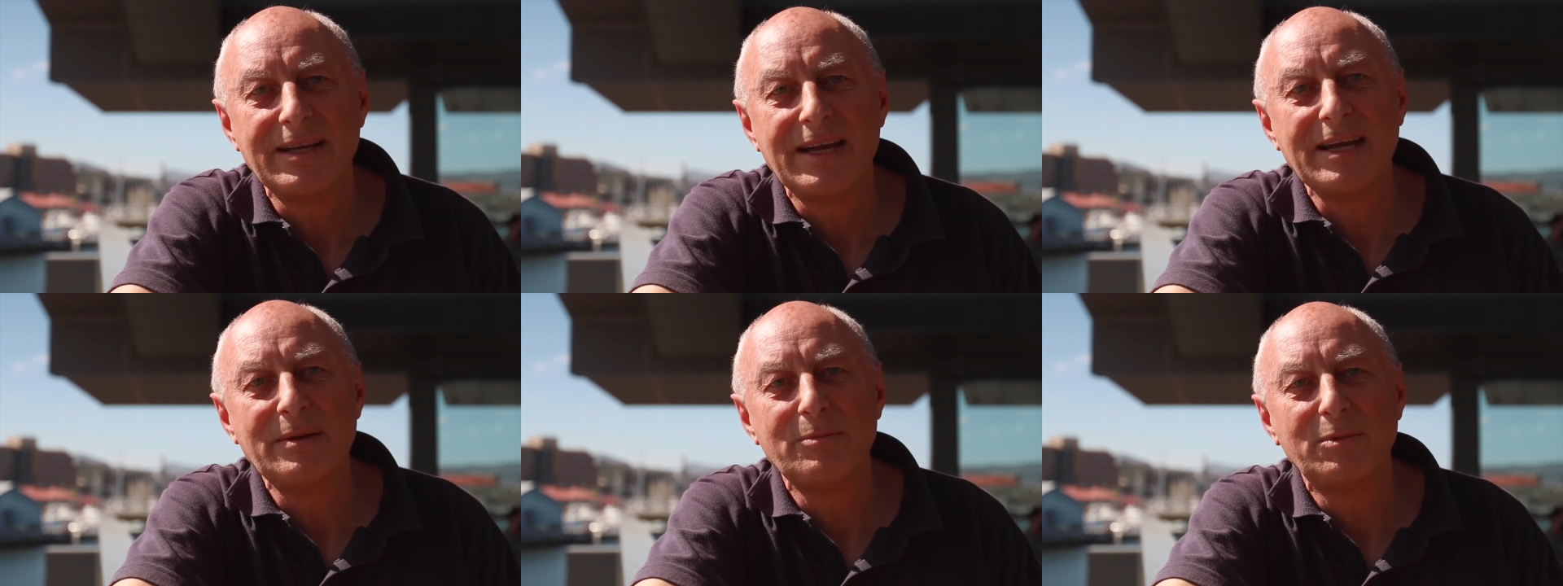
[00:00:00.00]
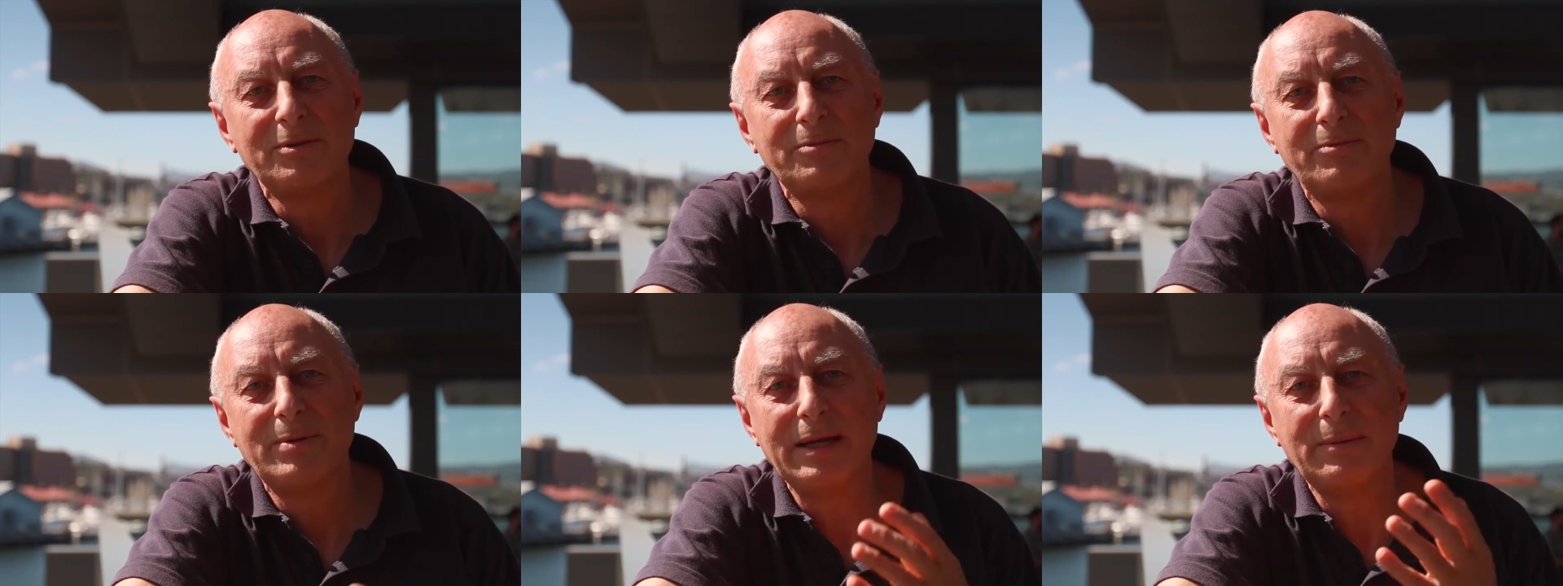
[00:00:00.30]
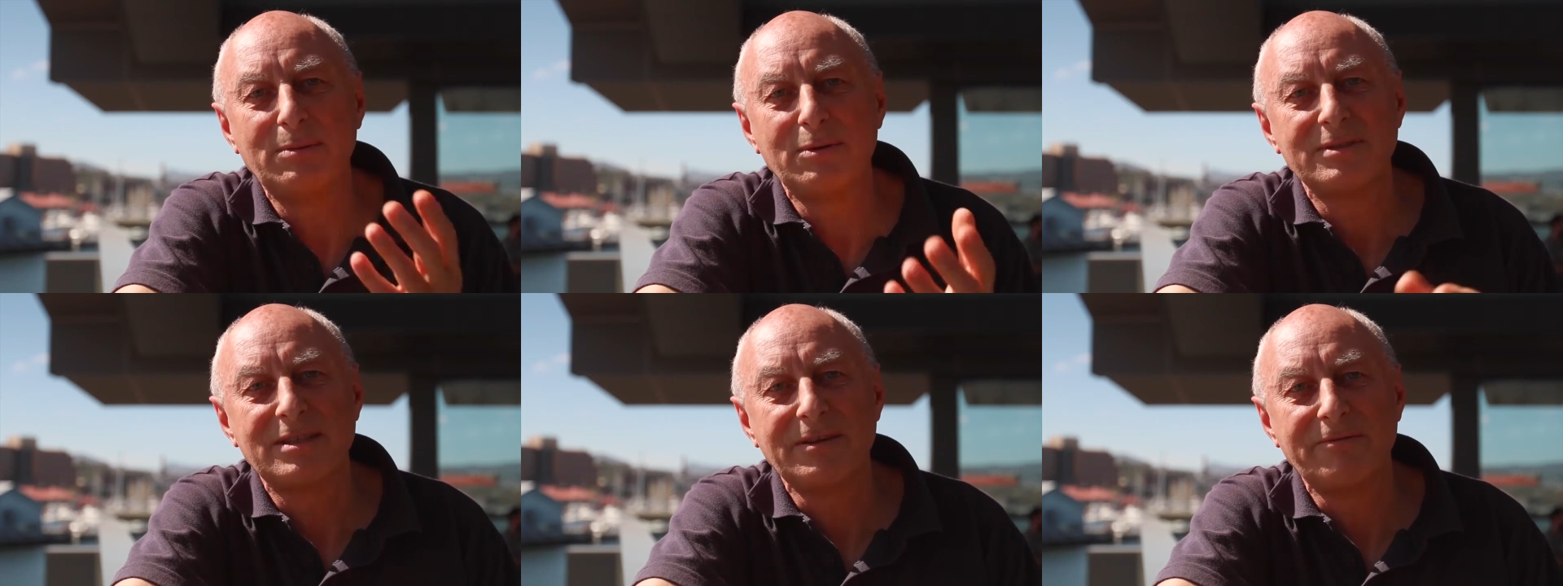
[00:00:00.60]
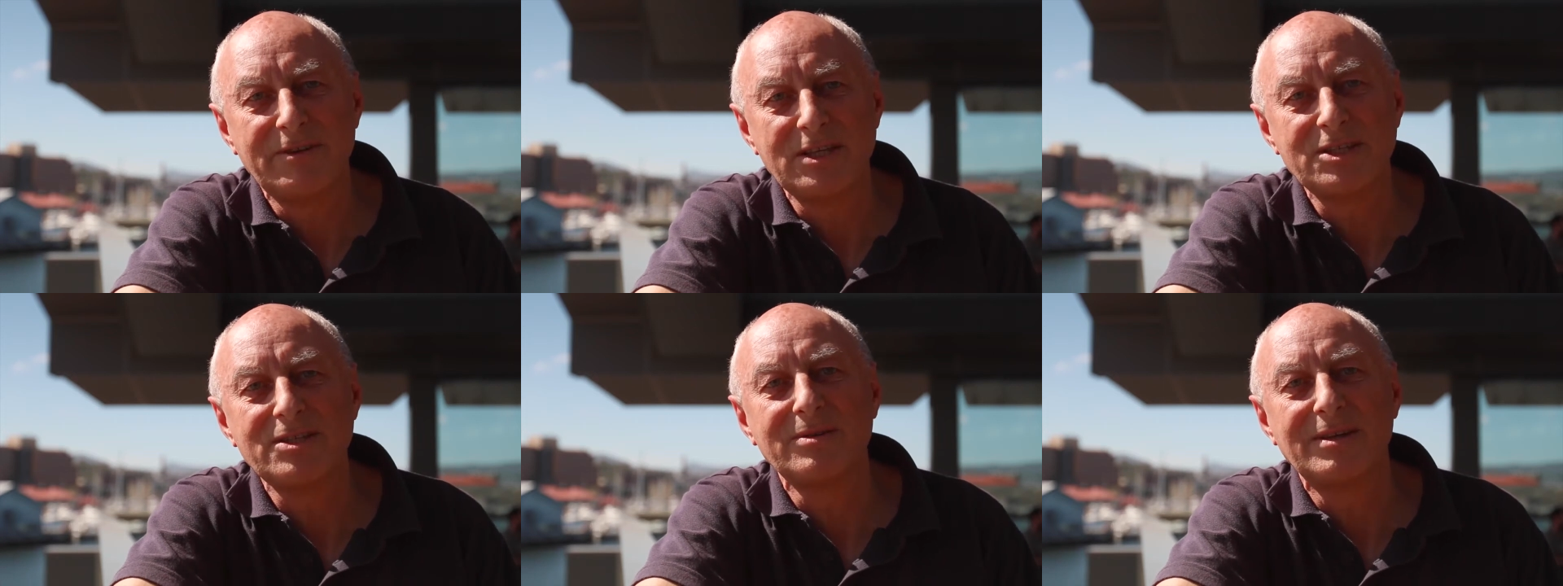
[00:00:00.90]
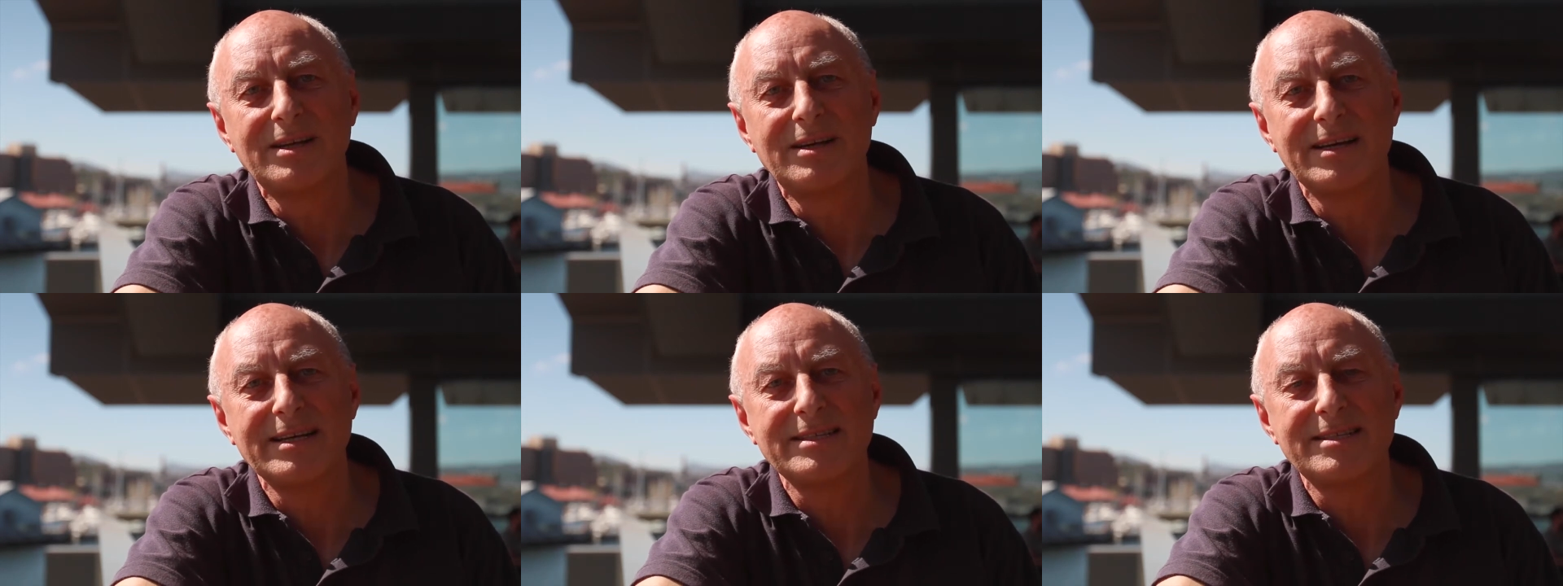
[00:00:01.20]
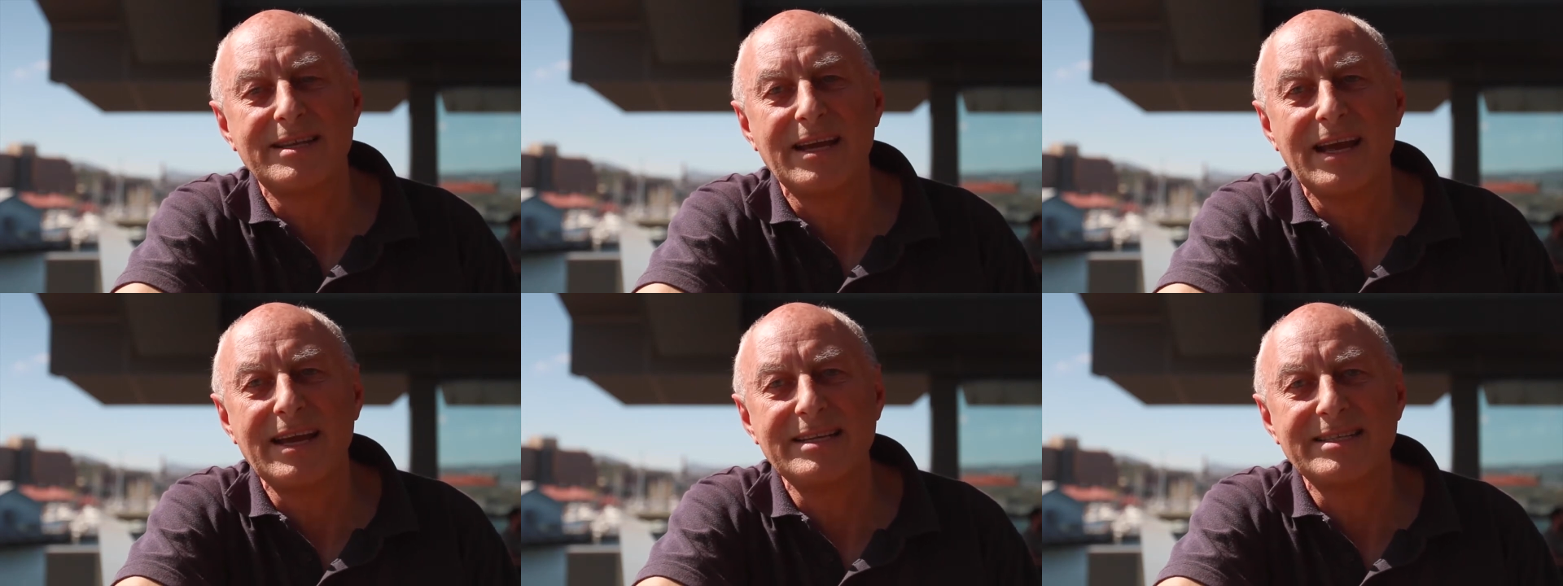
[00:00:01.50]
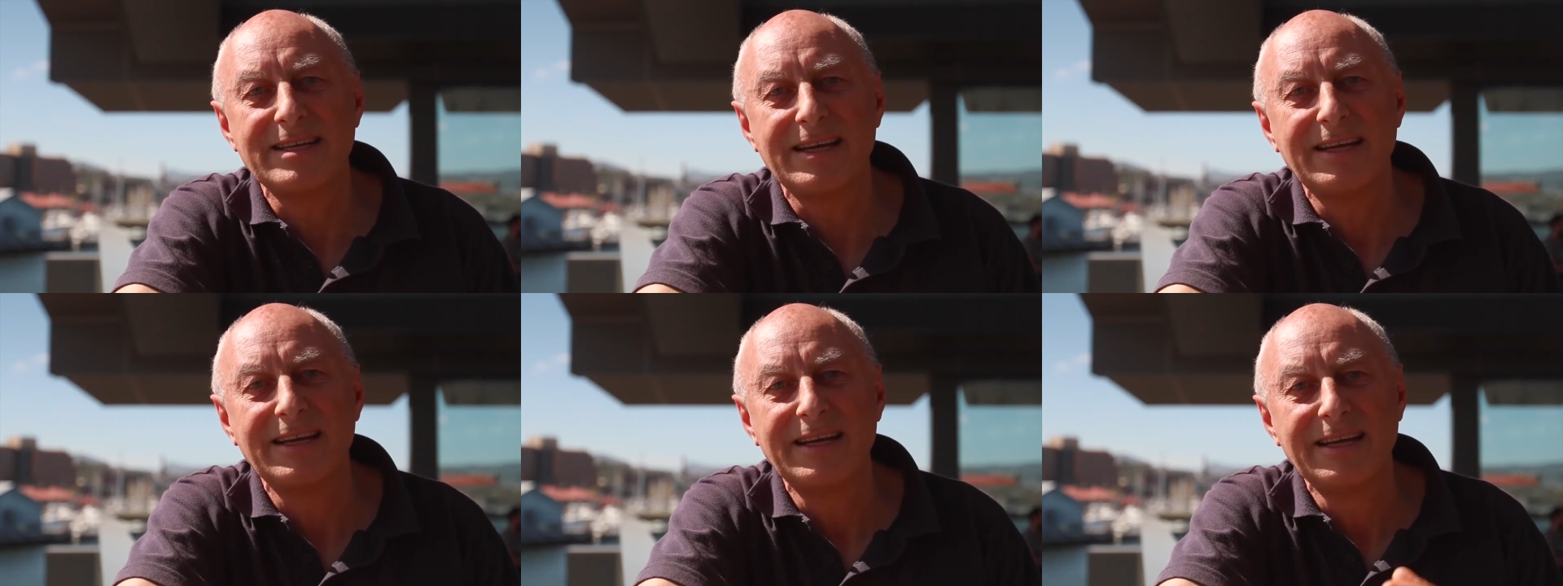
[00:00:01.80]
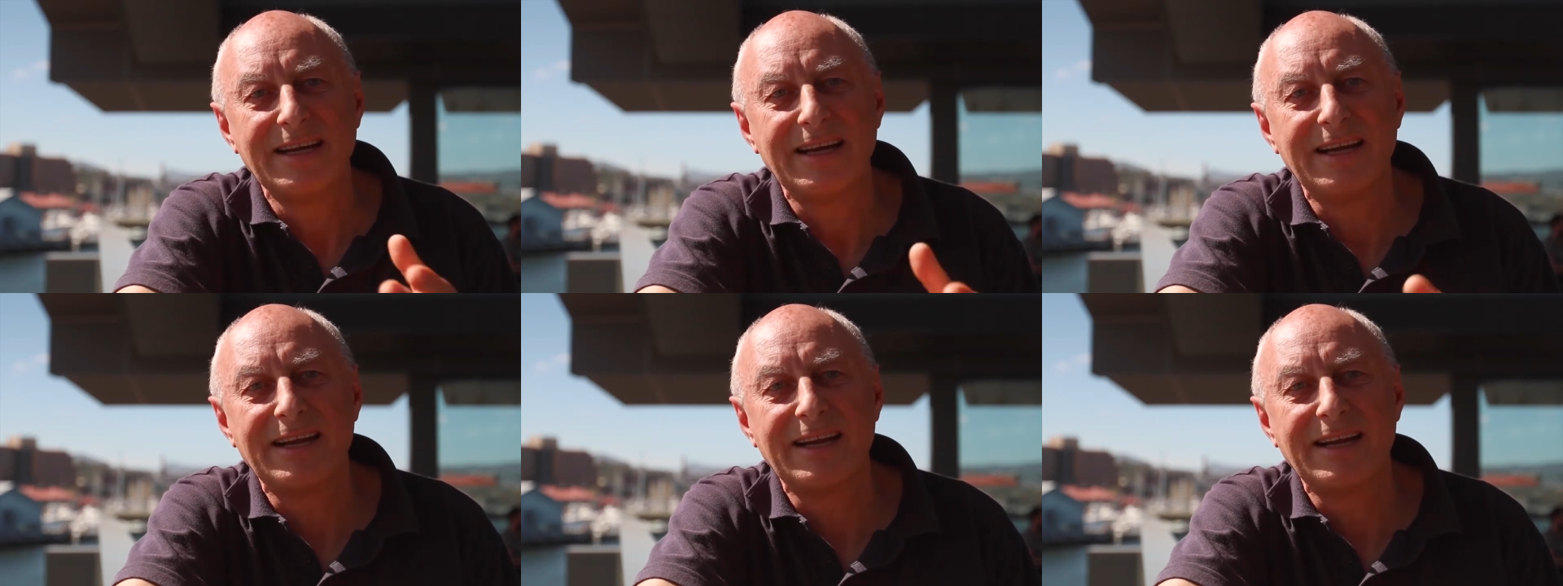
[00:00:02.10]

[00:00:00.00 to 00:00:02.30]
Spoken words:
enable people to visualize data